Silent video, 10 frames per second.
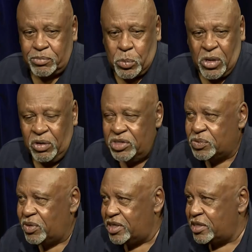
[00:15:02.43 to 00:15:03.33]
who's
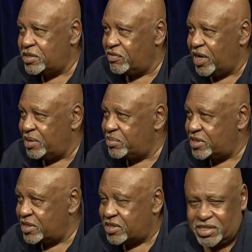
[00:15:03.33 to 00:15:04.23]
willing to write a
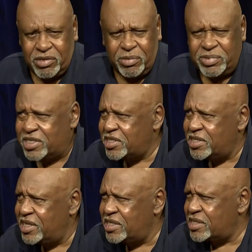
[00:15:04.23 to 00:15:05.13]
petition? Do you know what a
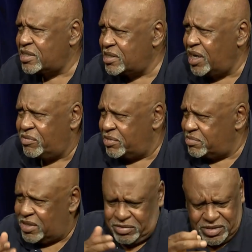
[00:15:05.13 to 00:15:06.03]
petition is? Yeah, well,
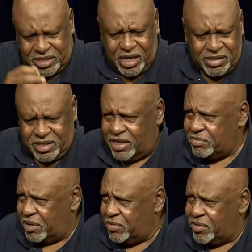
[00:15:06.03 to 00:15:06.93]
you know, sign the name,
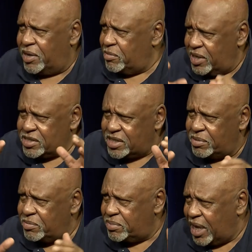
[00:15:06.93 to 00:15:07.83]
blah, blah, blah, make a
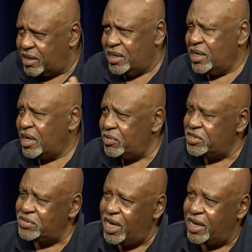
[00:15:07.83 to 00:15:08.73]
statement, blah. And we
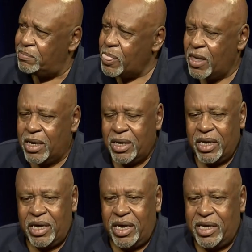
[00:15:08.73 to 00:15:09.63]
do that.
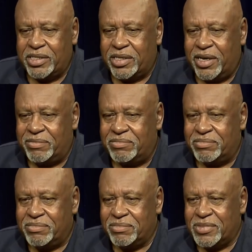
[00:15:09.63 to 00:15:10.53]
And, um,
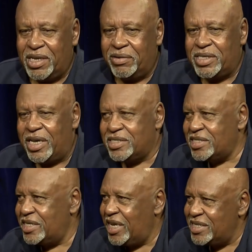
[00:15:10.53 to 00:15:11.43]
you know, and that's
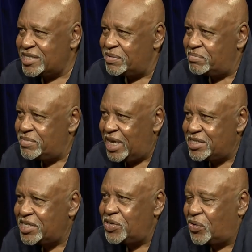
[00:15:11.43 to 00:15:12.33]
and that's the
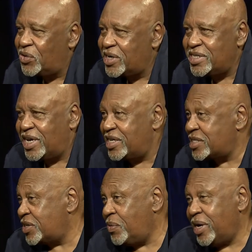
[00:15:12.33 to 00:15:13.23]
that's the
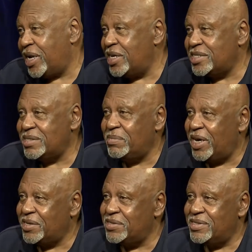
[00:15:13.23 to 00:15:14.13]
organizing. Quite honestly,
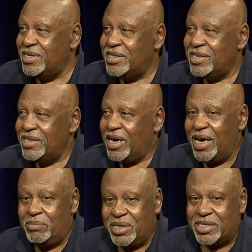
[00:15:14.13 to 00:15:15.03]
Michael, mm-hmm.
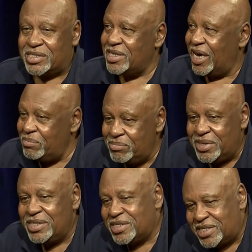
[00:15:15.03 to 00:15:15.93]
I miss I
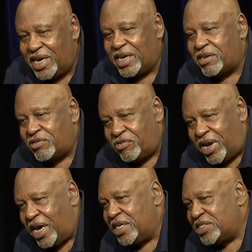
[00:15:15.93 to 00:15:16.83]
miss that mm.
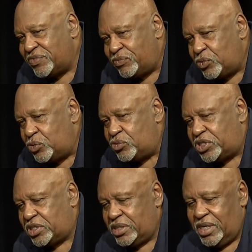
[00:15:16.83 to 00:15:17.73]

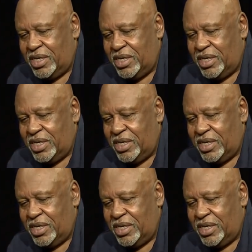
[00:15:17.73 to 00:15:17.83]
grassroots,